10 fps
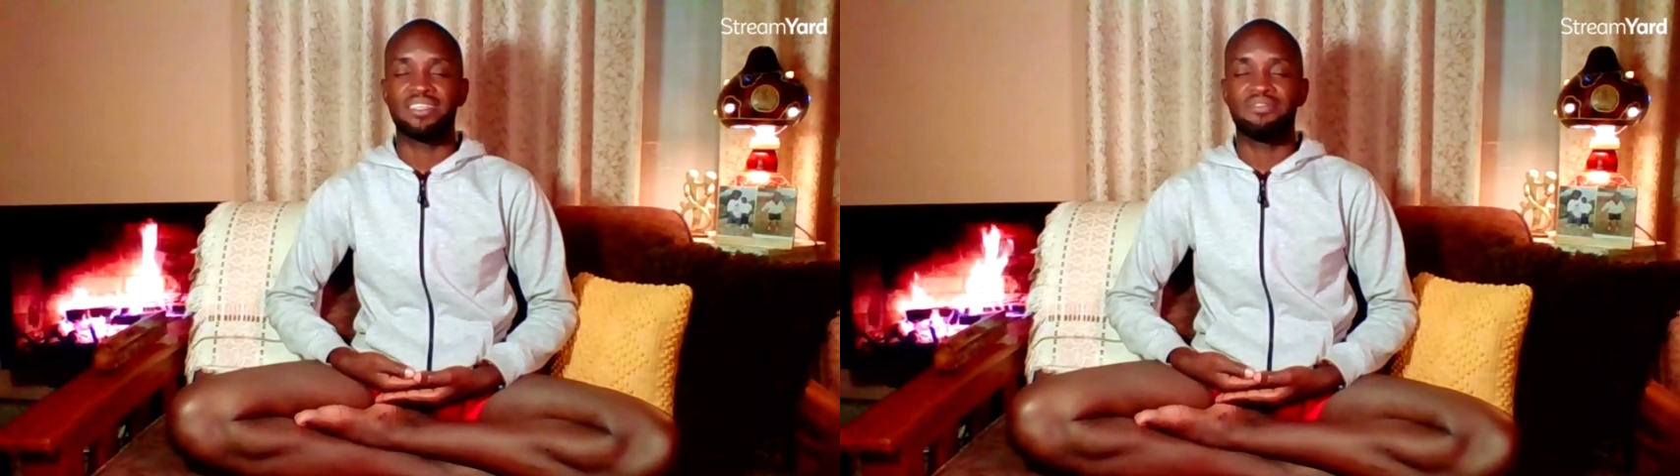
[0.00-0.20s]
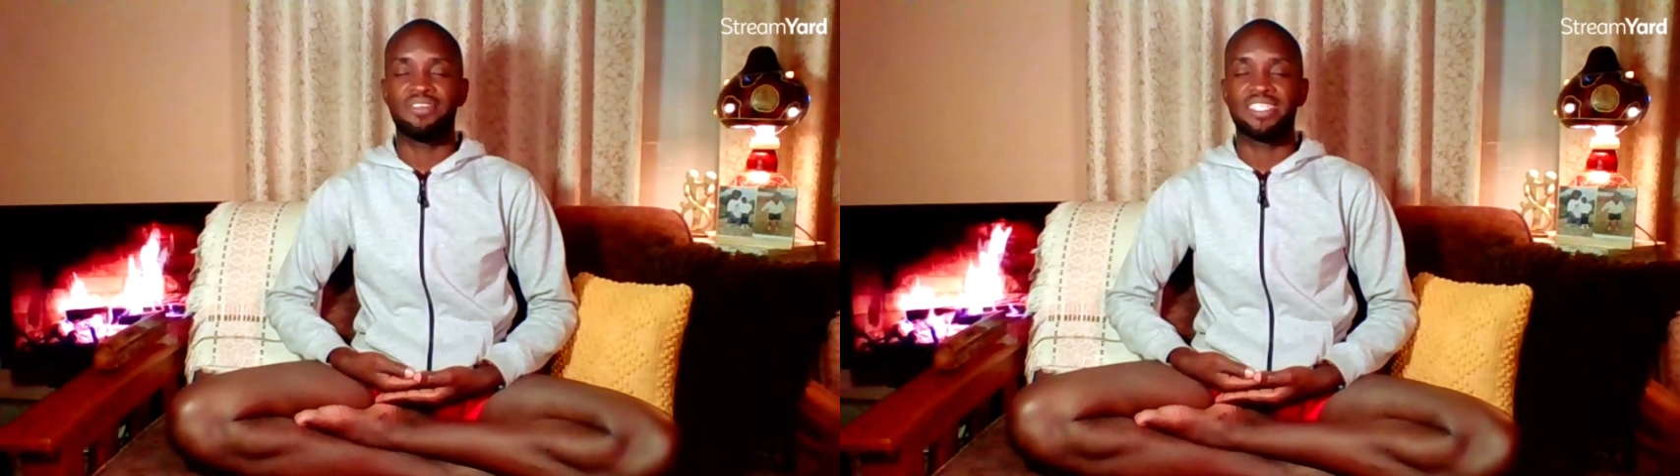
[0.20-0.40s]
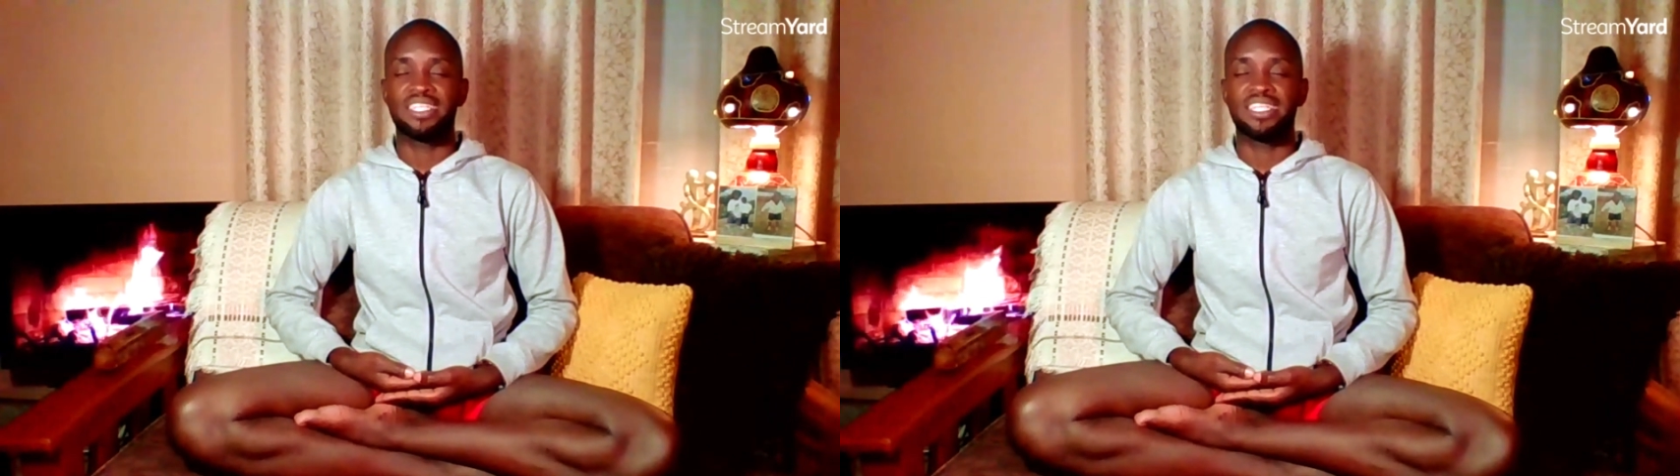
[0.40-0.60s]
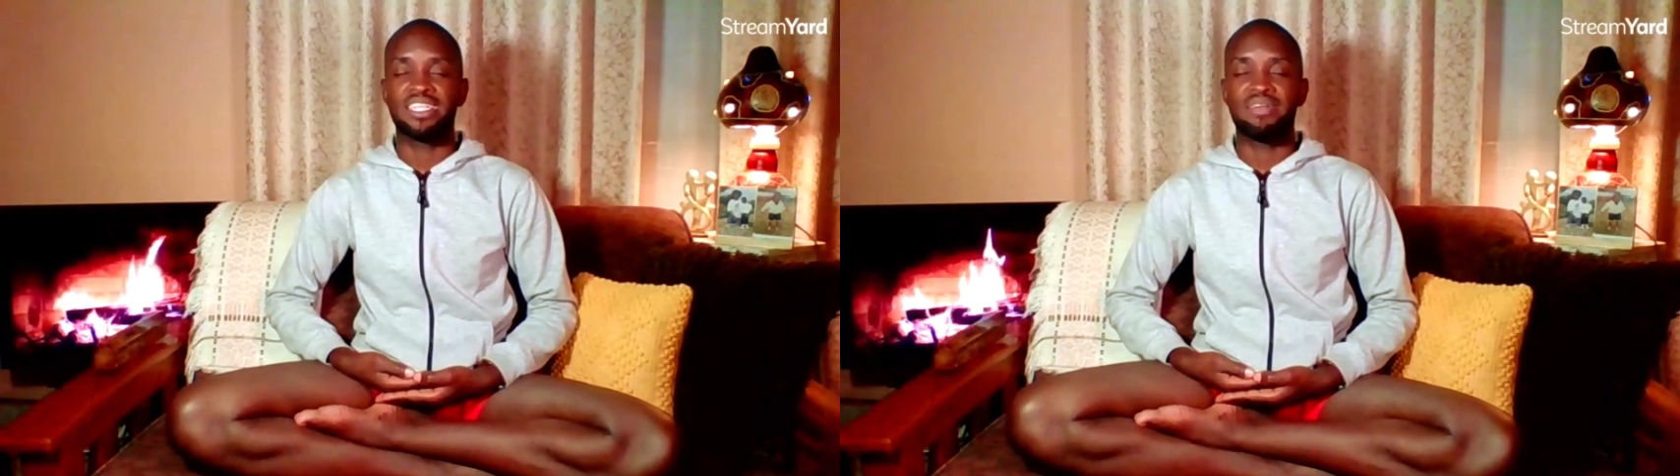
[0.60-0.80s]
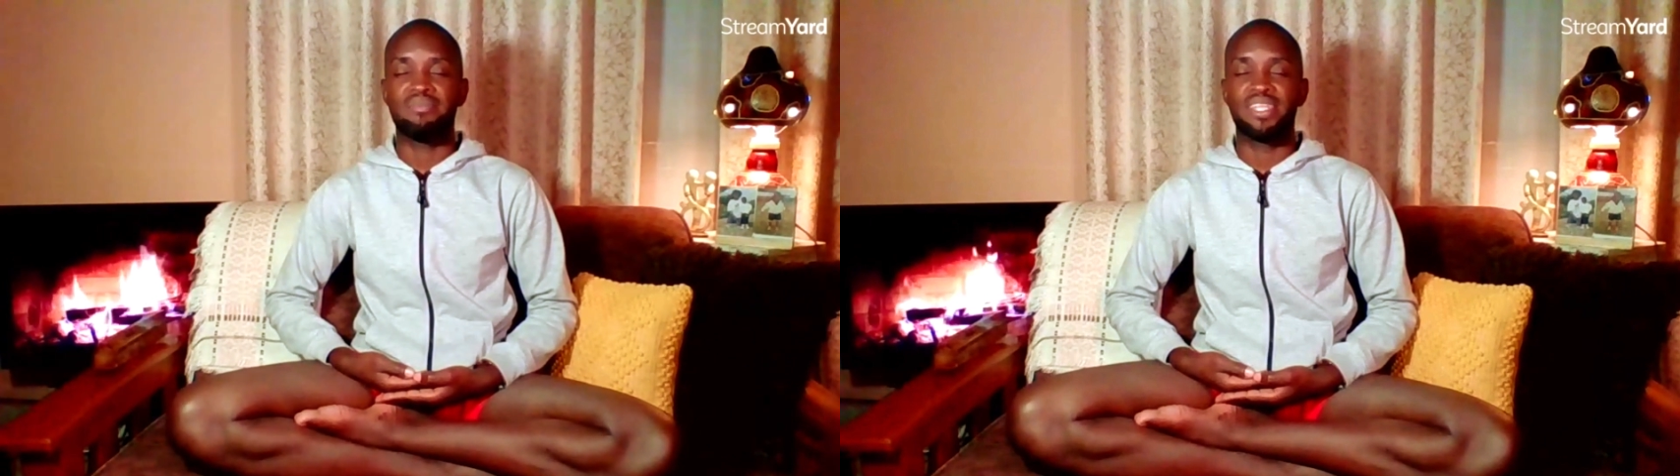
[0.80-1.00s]
you're sitting
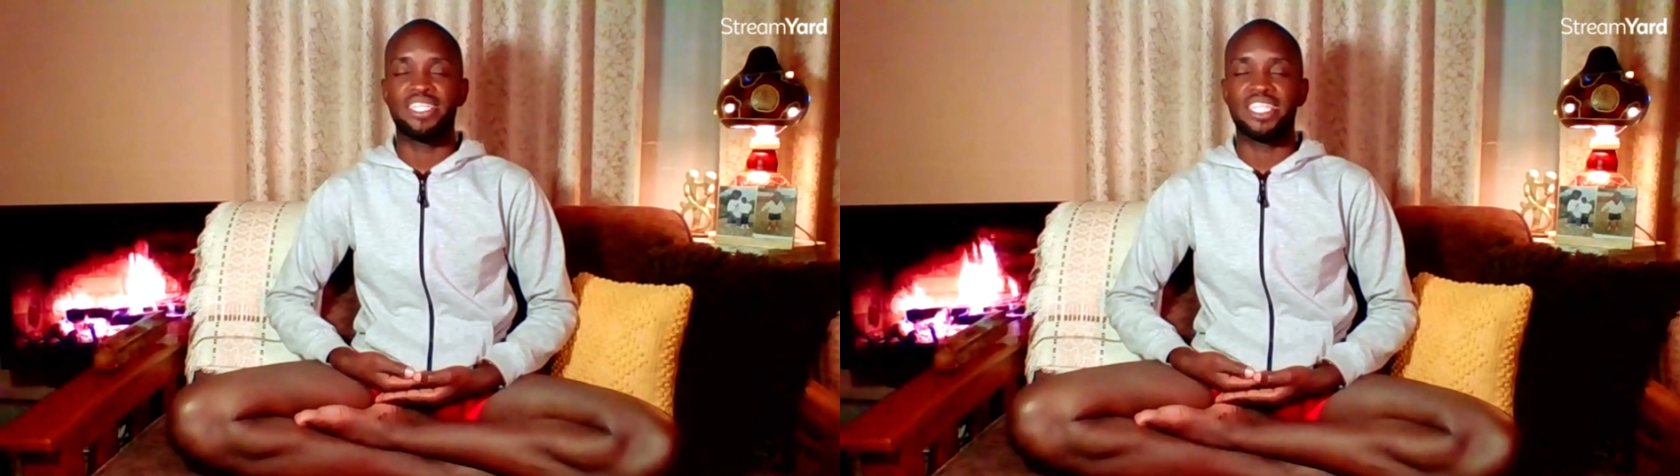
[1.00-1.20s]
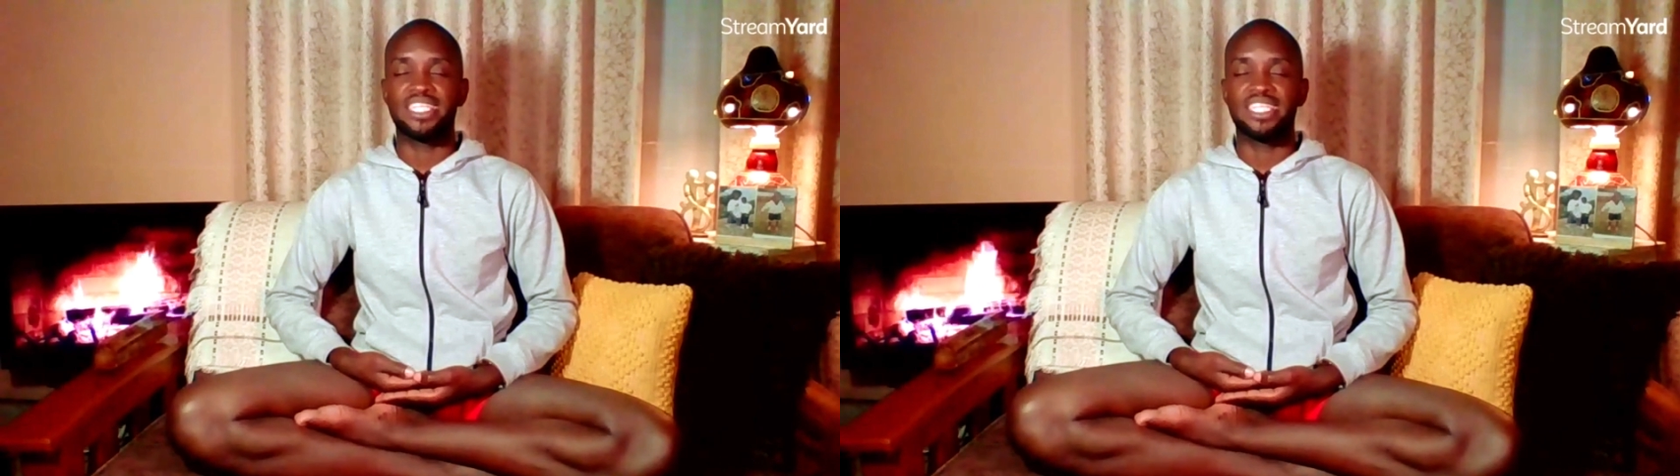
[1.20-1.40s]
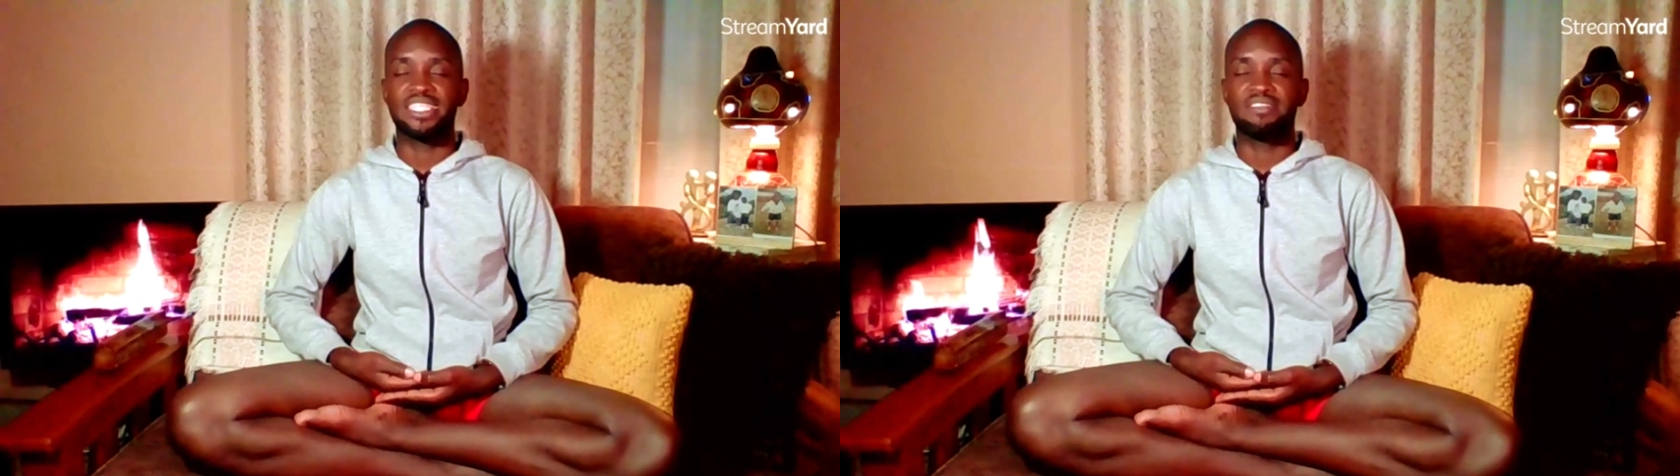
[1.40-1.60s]
in a place that has